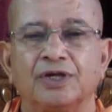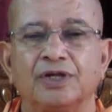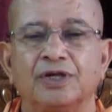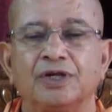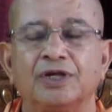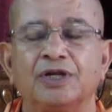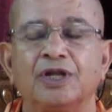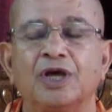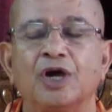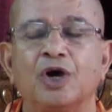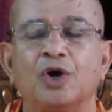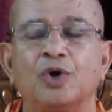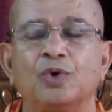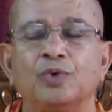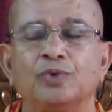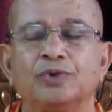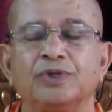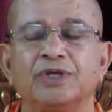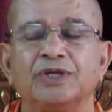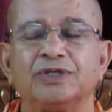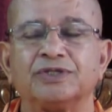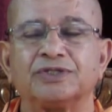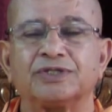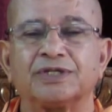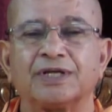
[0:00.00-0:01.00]
Now,
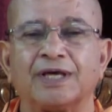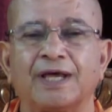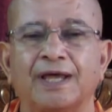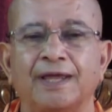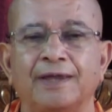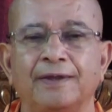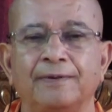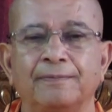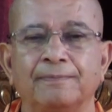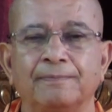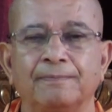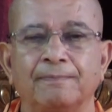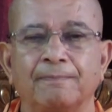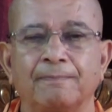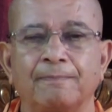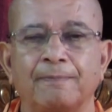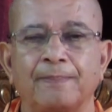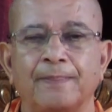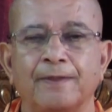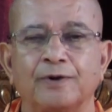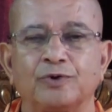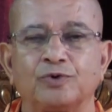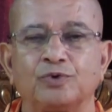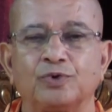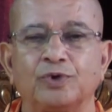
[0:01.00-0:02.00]
this time,
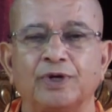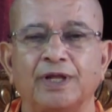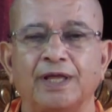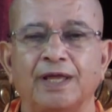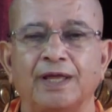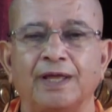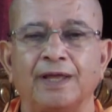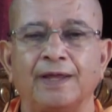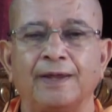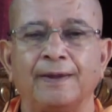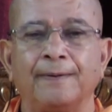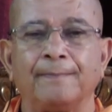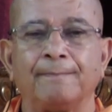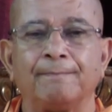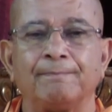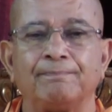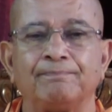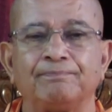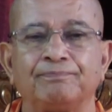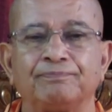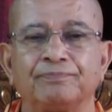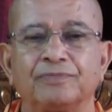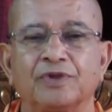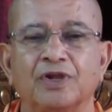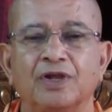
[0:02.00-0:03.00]
today,
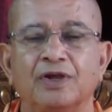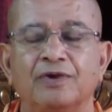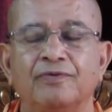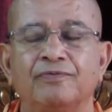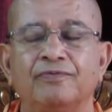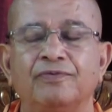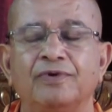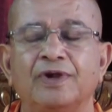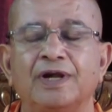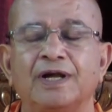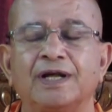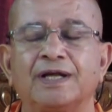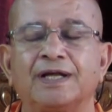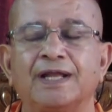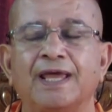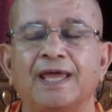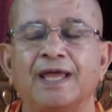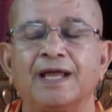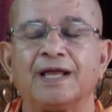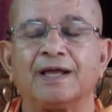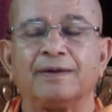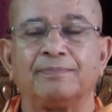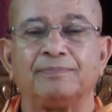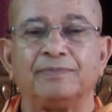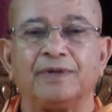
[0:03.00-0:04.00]
we will
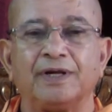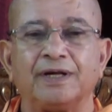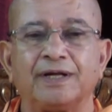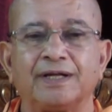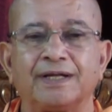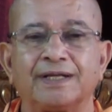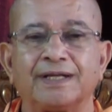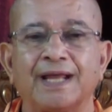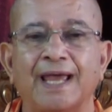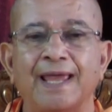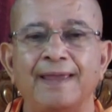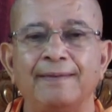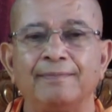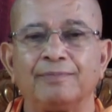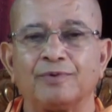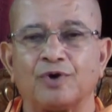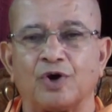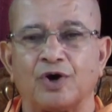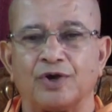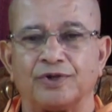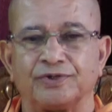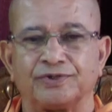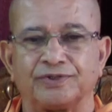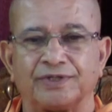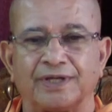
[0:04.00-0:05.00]
take up the time
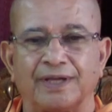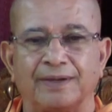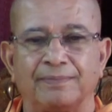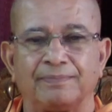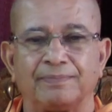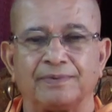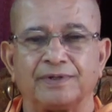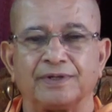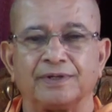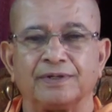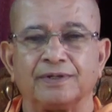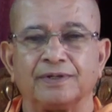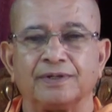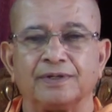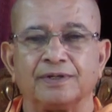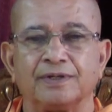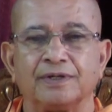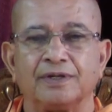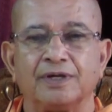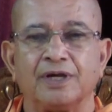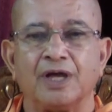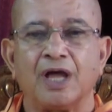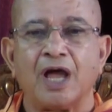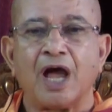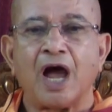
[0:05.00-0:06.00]
concept,
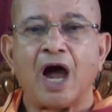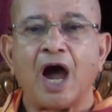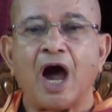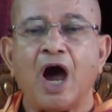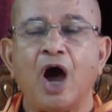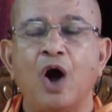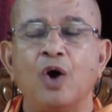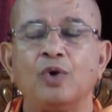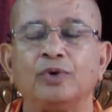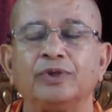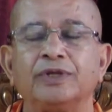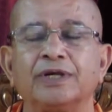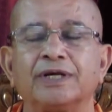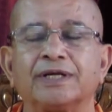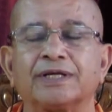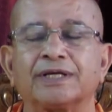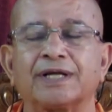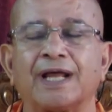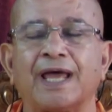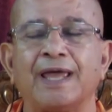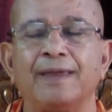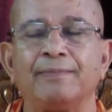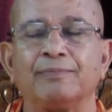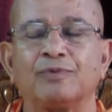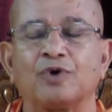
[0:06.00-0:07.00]
how the
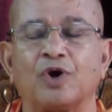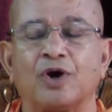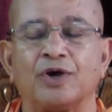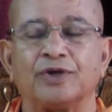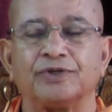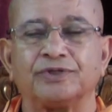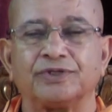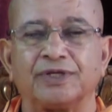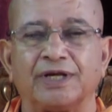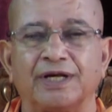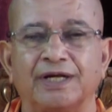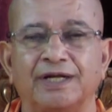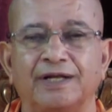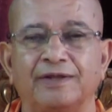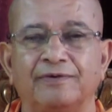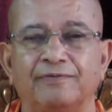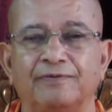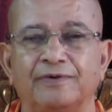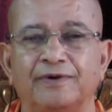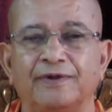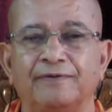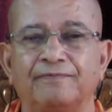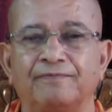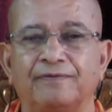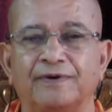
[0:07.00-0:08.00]
time concept
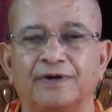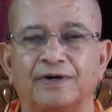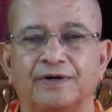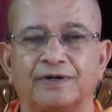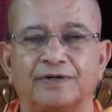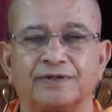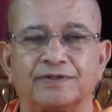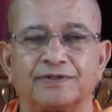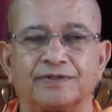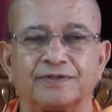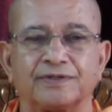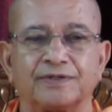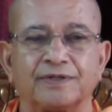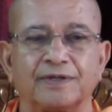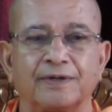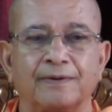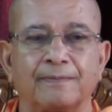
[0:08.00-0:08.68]
differs